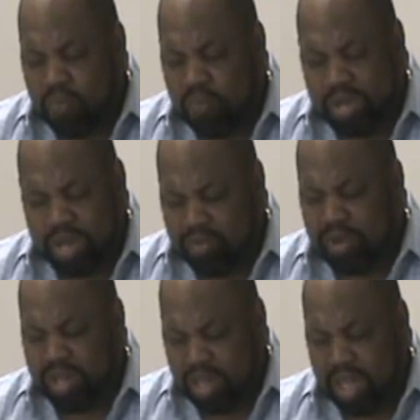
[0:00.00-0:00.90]
we just want
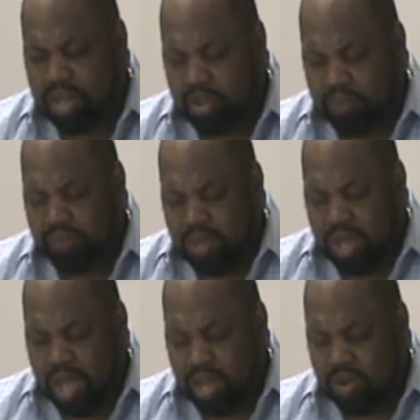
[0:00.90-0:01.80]
to thank you.
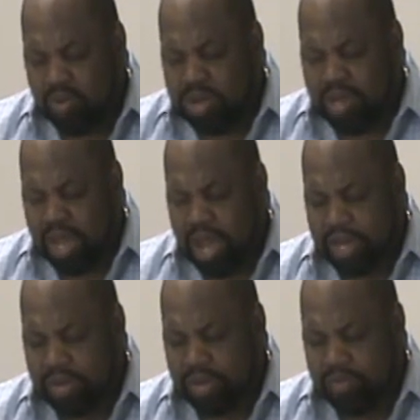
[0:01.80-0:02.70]
Thank Lord, you, Lord. I
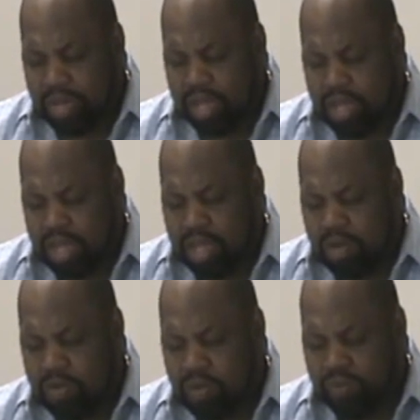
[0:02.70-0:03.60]
just want to thank you,
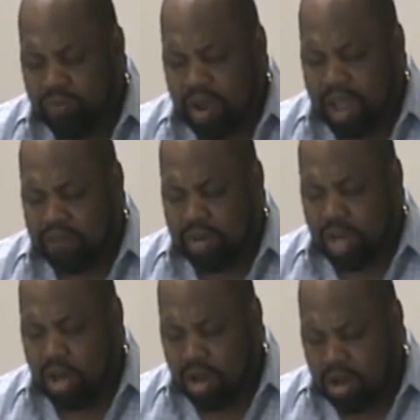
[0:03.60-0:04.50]
Lord, for having a
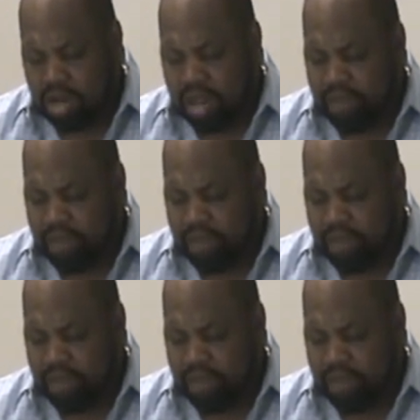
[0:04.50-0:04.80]
heart and